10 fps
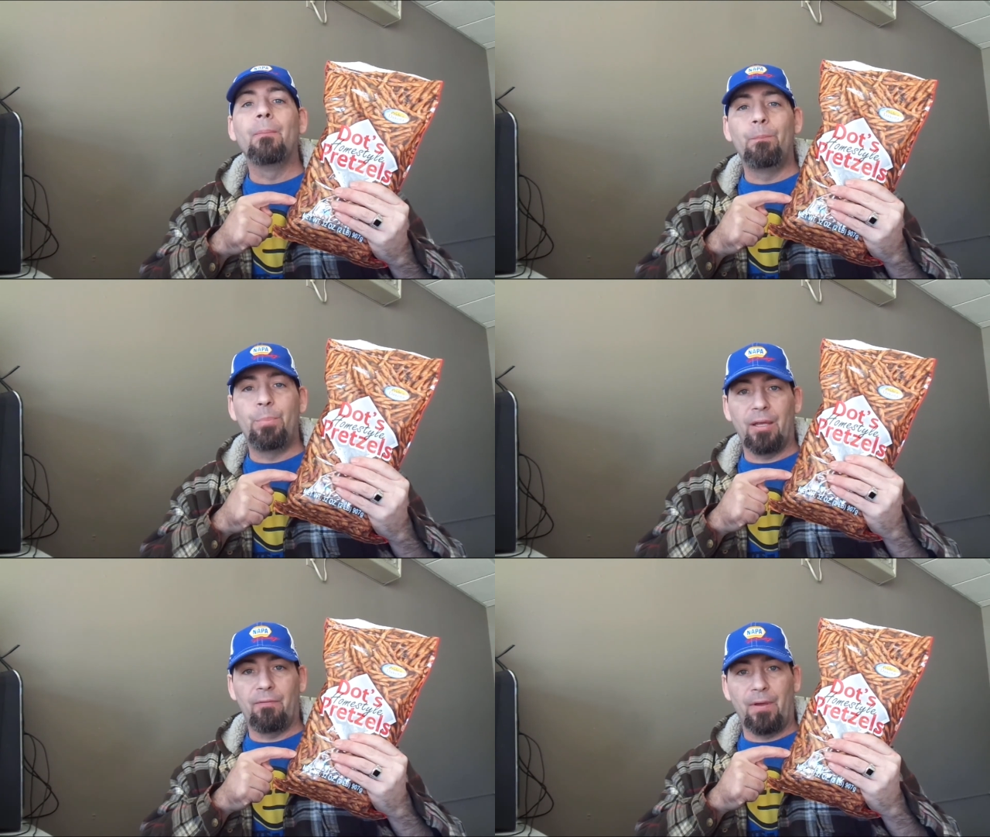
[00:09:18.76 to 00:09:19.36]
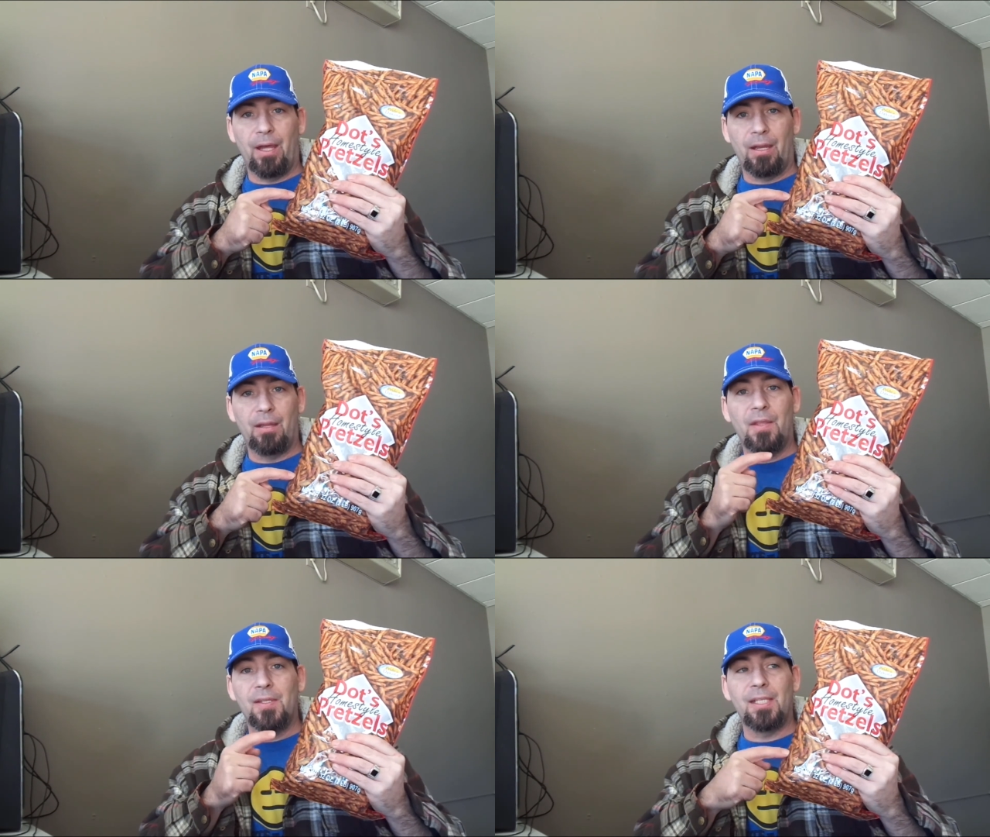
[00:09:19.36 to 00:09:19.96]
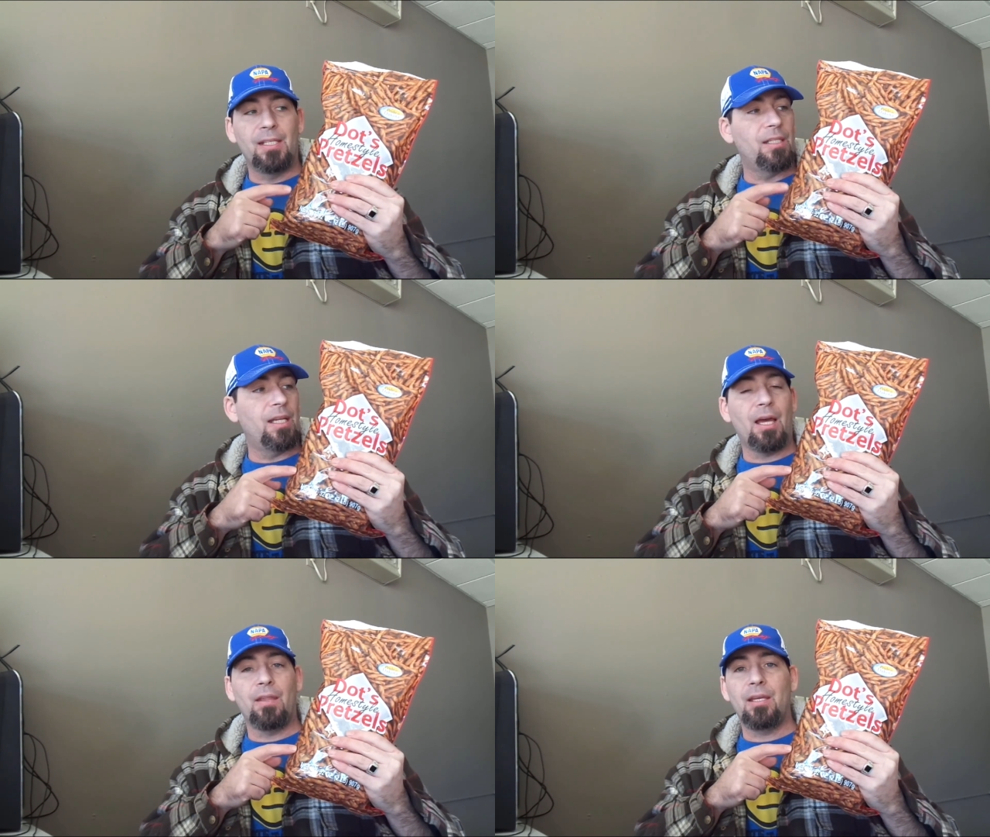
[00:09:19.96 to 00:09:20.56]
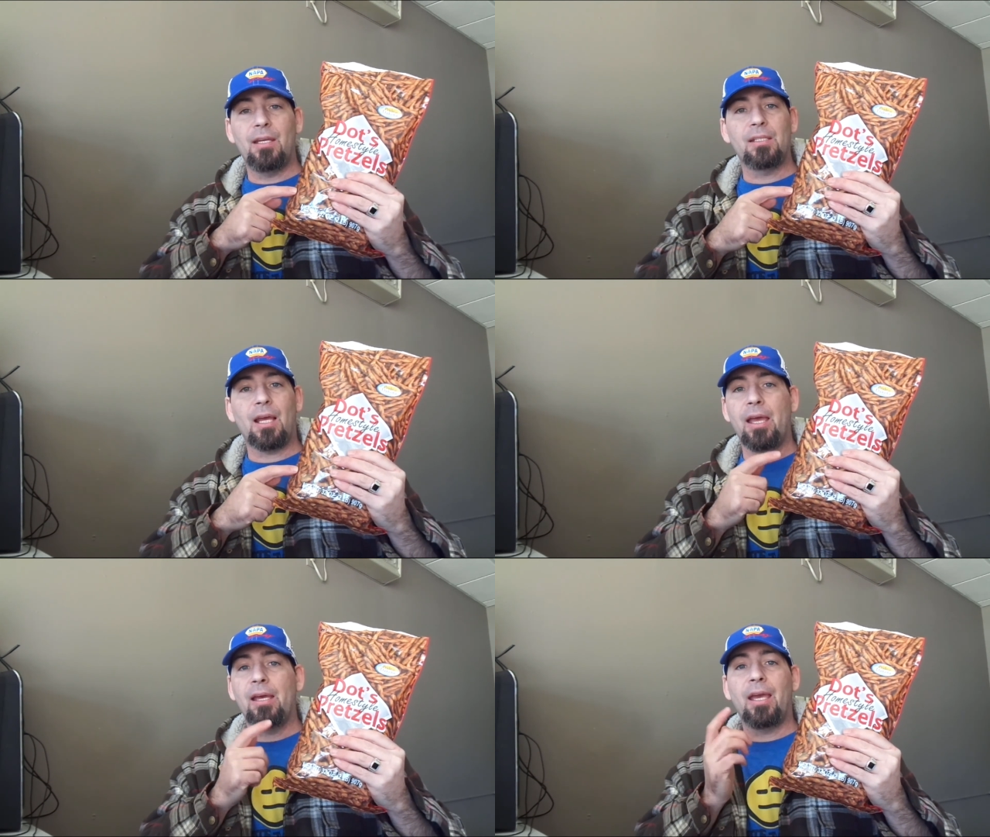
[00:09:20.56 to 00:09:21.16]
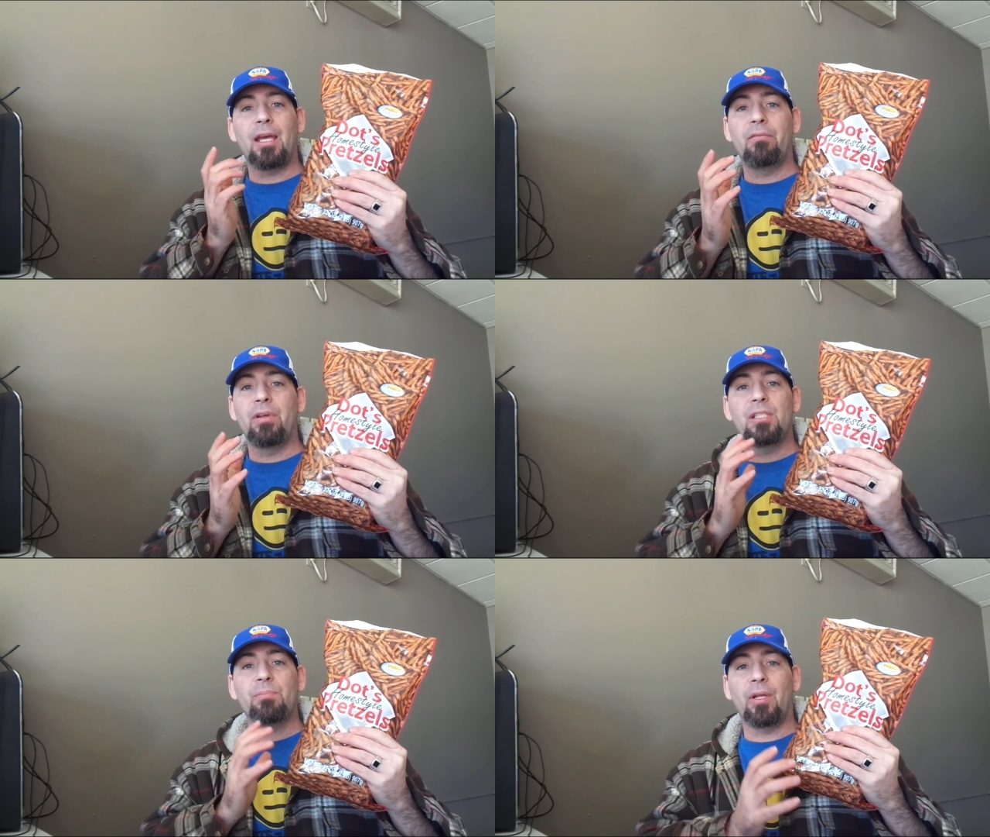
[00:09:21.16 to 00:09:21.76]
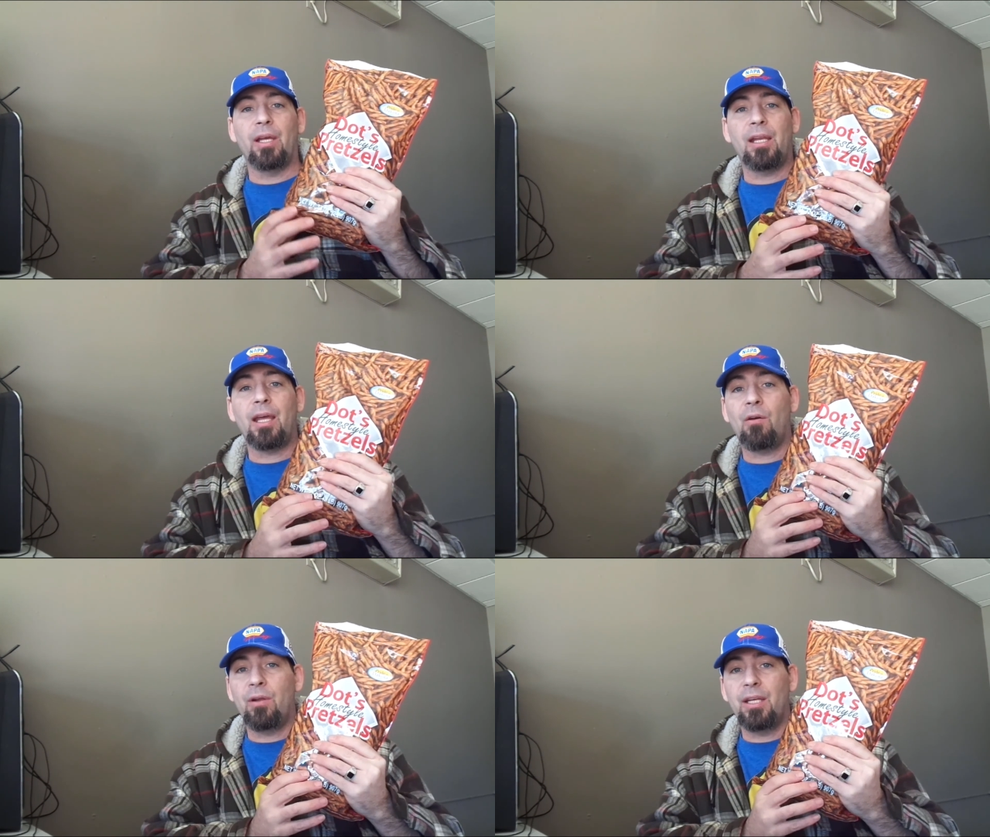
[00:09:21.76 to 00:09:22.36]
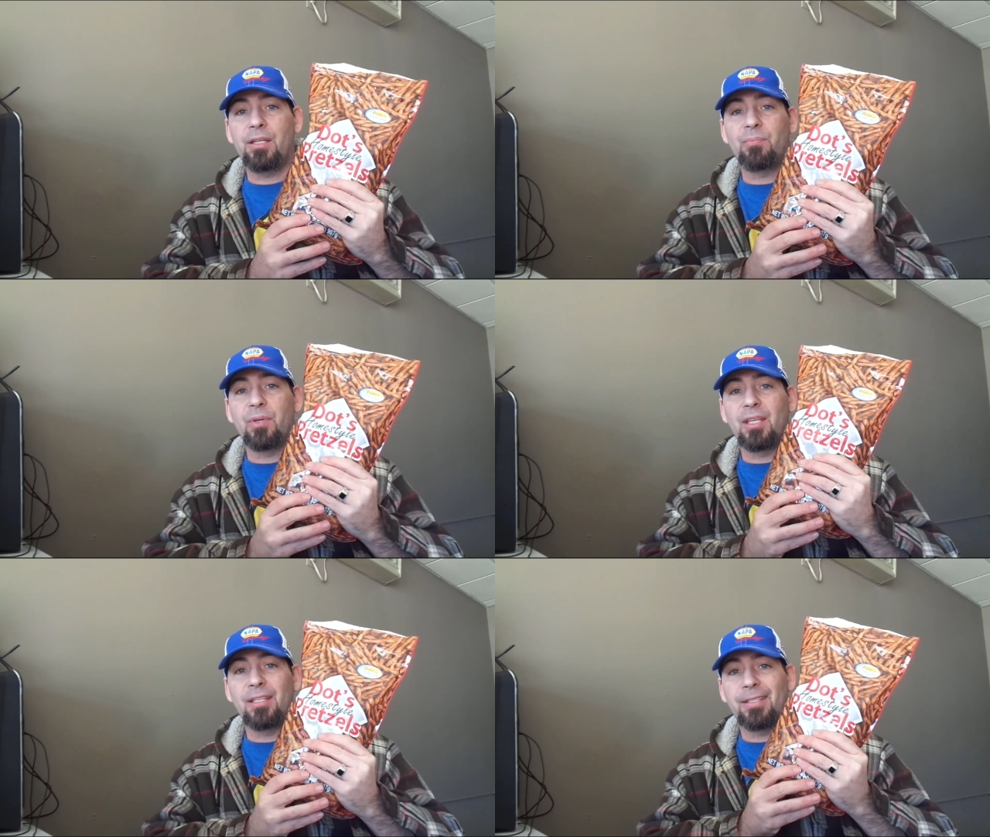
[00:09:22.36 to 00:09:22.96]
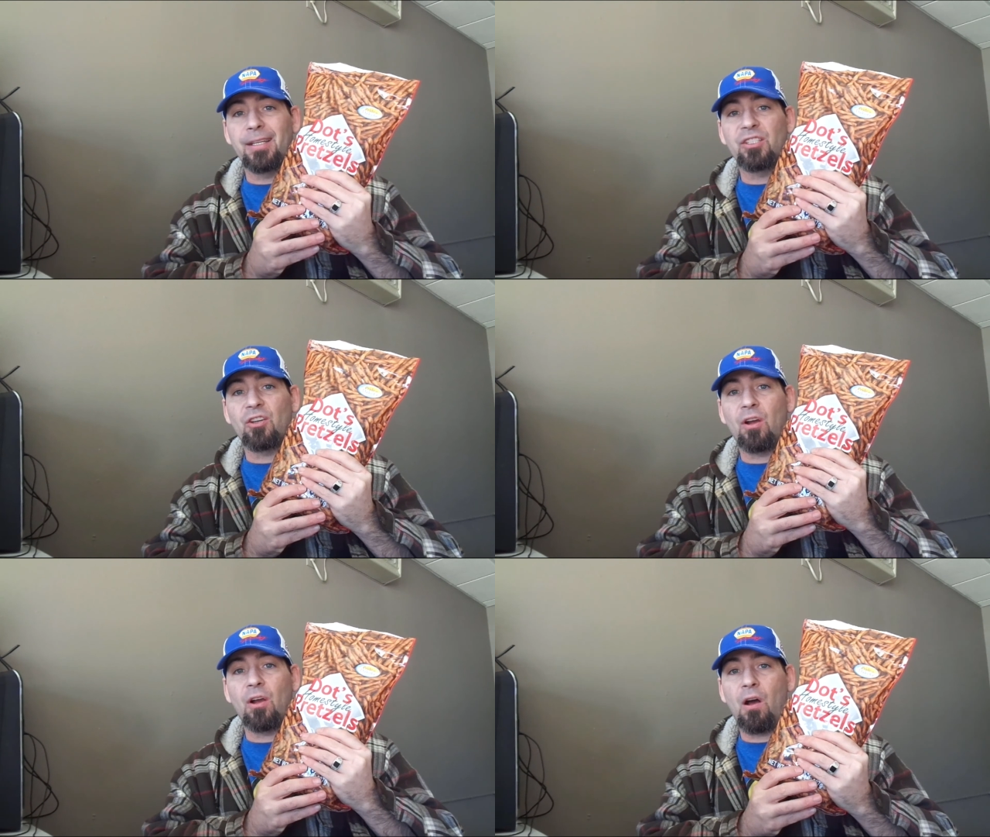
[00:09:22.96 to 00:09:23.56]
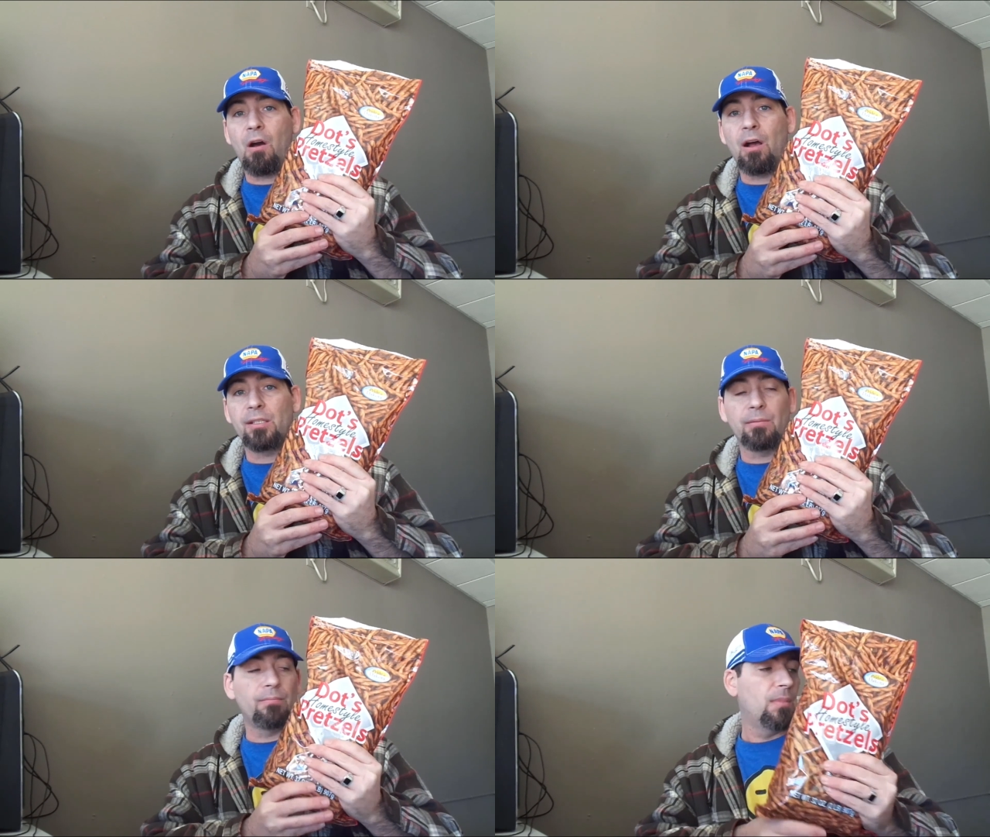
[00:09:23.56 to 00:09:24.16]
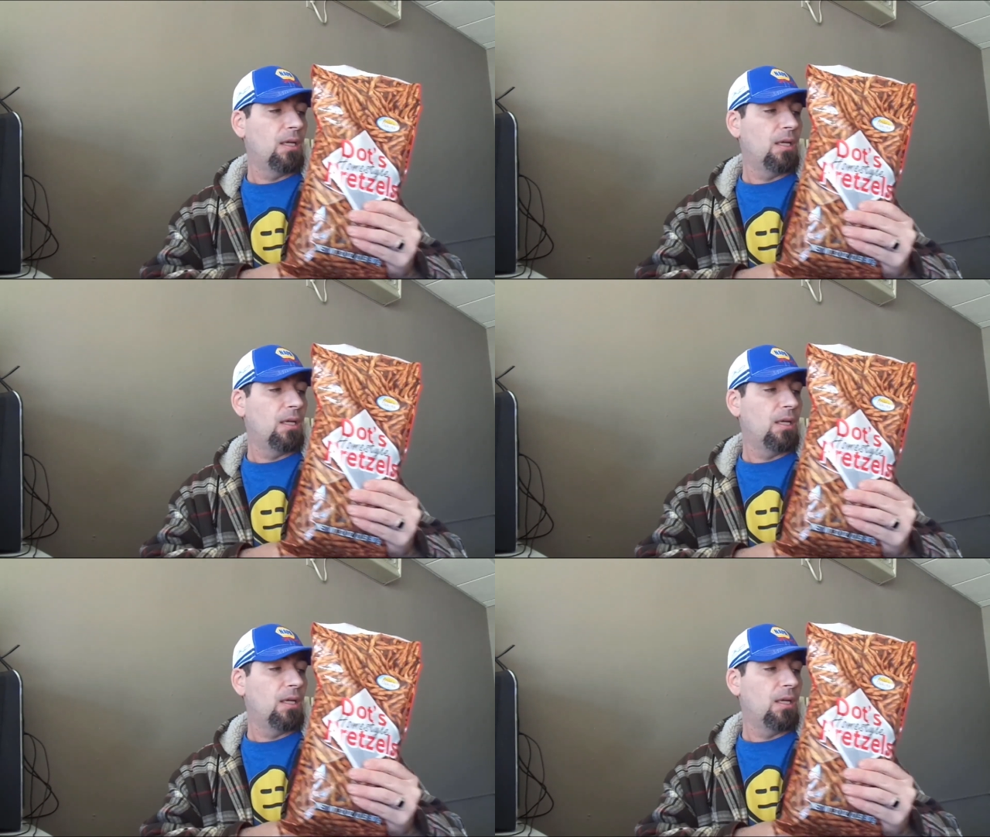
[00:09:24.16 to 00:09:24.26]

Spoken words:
Big fan. The seasoning on these, I can't even explain how it is, but these things are awesome.